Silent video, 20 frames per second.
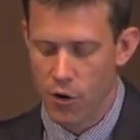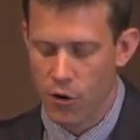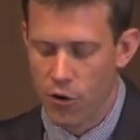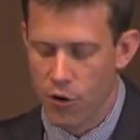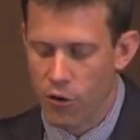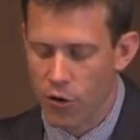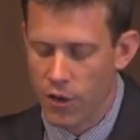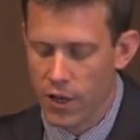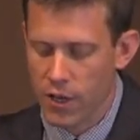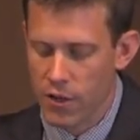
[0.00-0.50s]

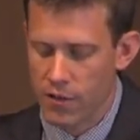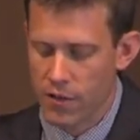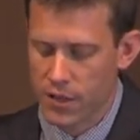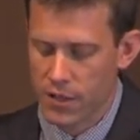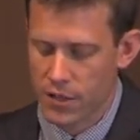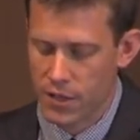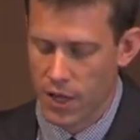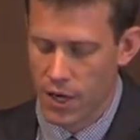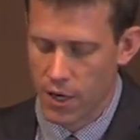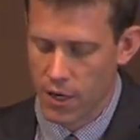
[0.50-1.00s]
Earlier
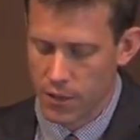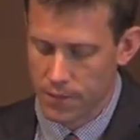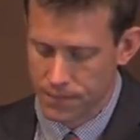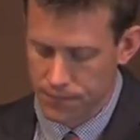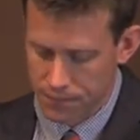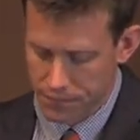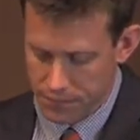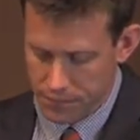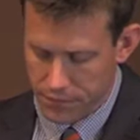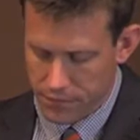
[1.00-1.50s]
this year,
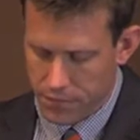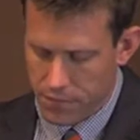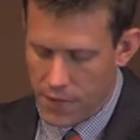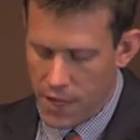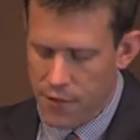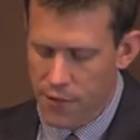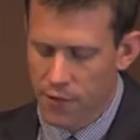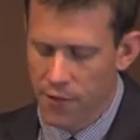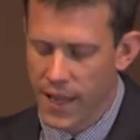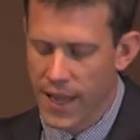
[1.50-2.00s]

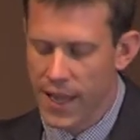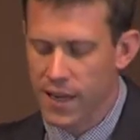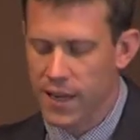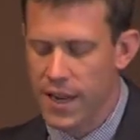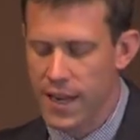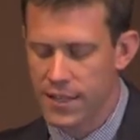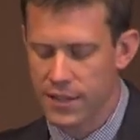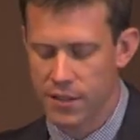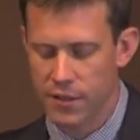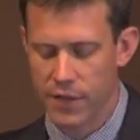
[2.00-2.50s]
the Land
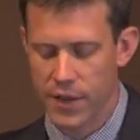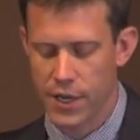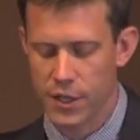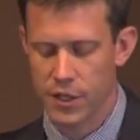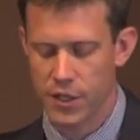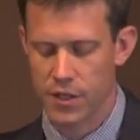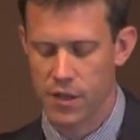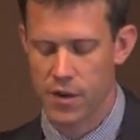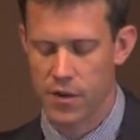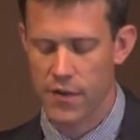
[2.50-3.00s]

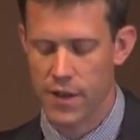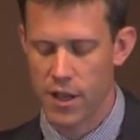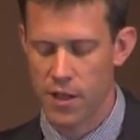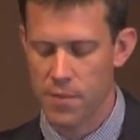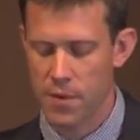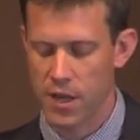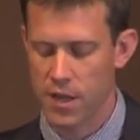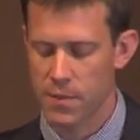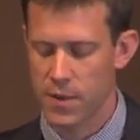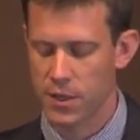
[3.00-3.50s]
Conservation and
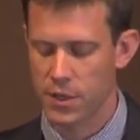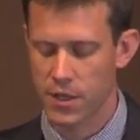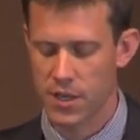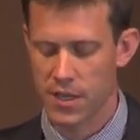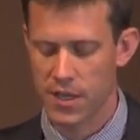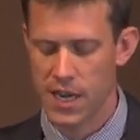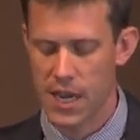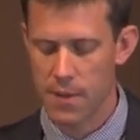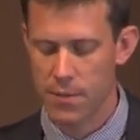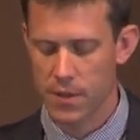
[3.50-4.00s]
Development Commission
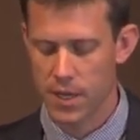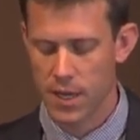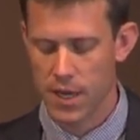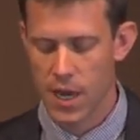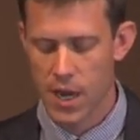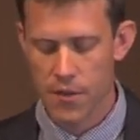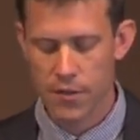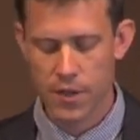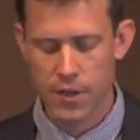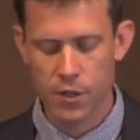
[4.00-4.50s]
adopted
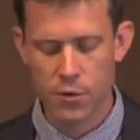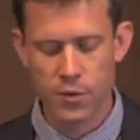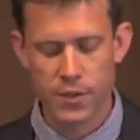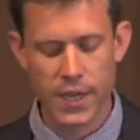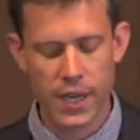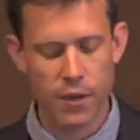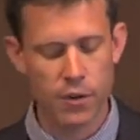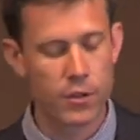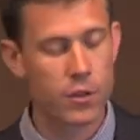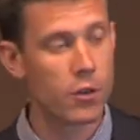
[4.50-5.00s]
the new
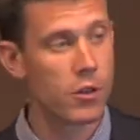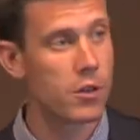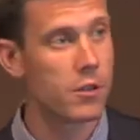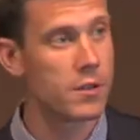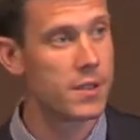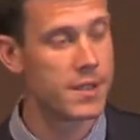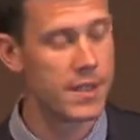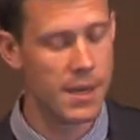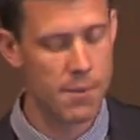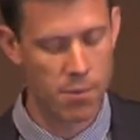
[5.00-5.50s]
Territorial
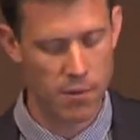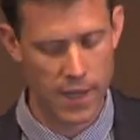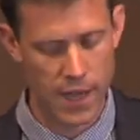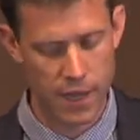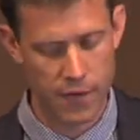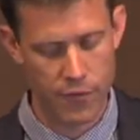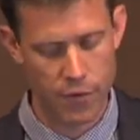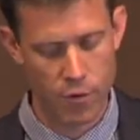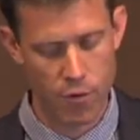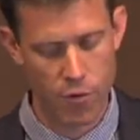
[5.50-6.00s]
Sea
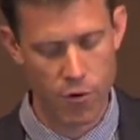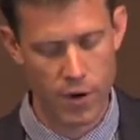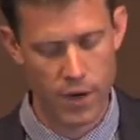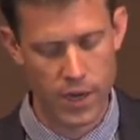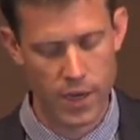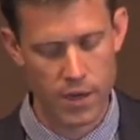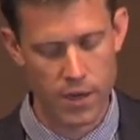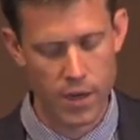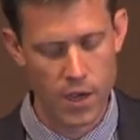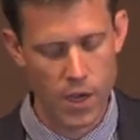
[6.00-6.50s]
Plan for
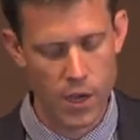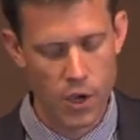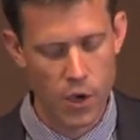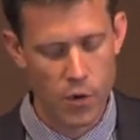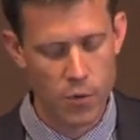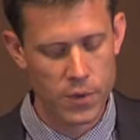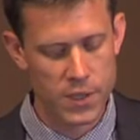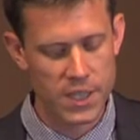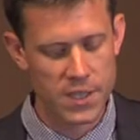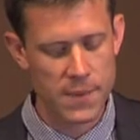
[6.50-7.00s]
Oregon,
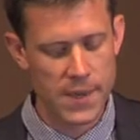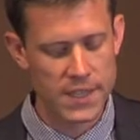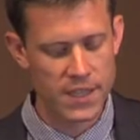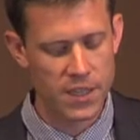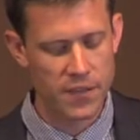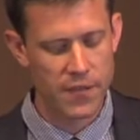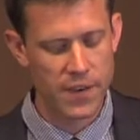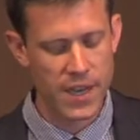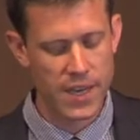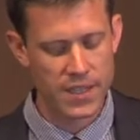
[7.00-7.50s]
which
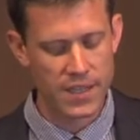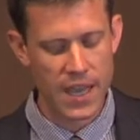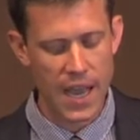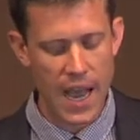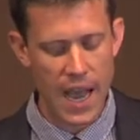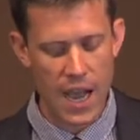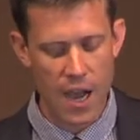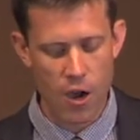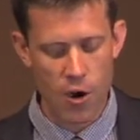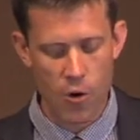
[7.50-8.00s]
specifies
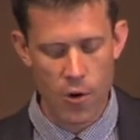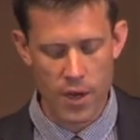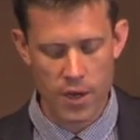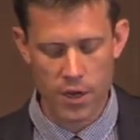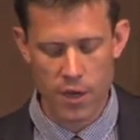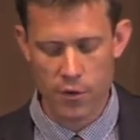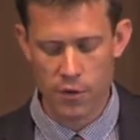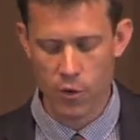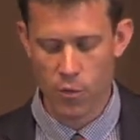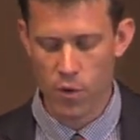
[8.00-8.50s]
how and
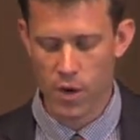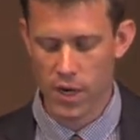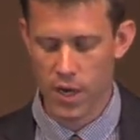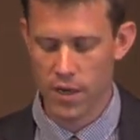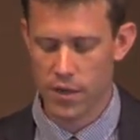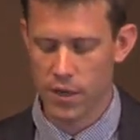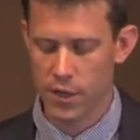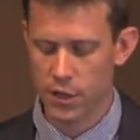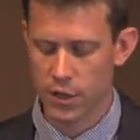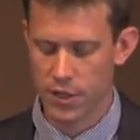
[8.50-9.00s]
under what
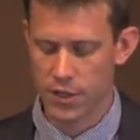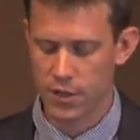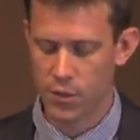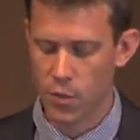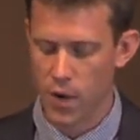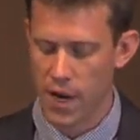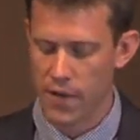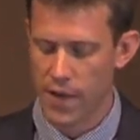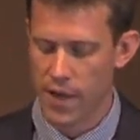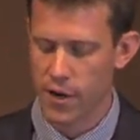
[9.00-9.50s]
conditions
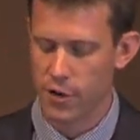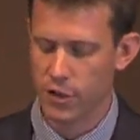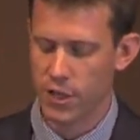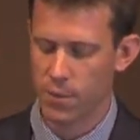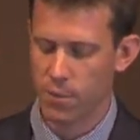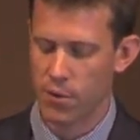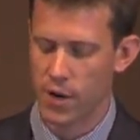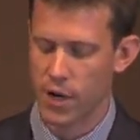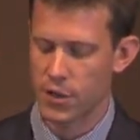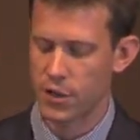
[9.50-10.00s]
wave energy
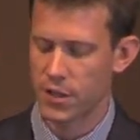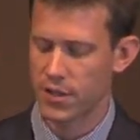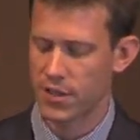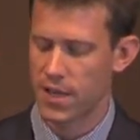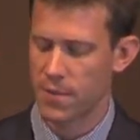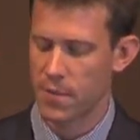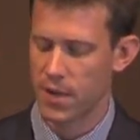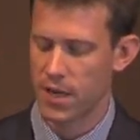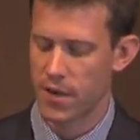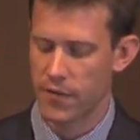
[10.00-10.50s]
projects
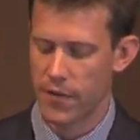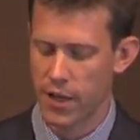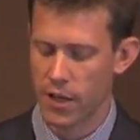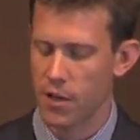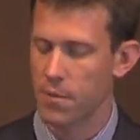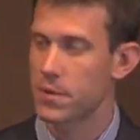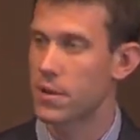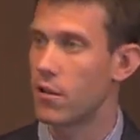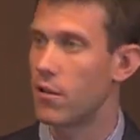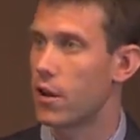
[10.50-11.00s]
can be
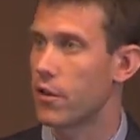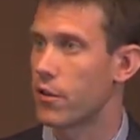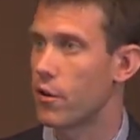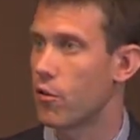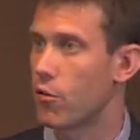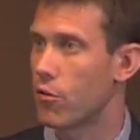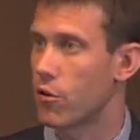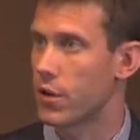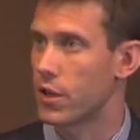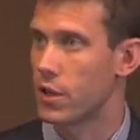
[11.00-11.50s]
developed along the
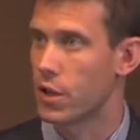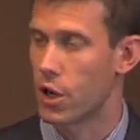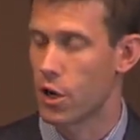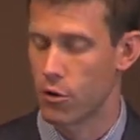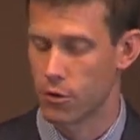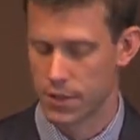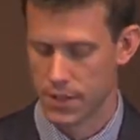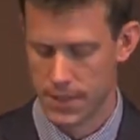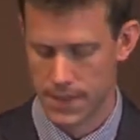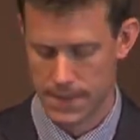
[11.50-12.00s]
Oregon
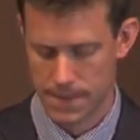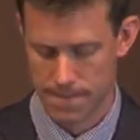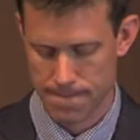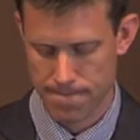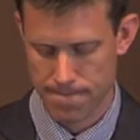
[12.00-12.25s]
coast.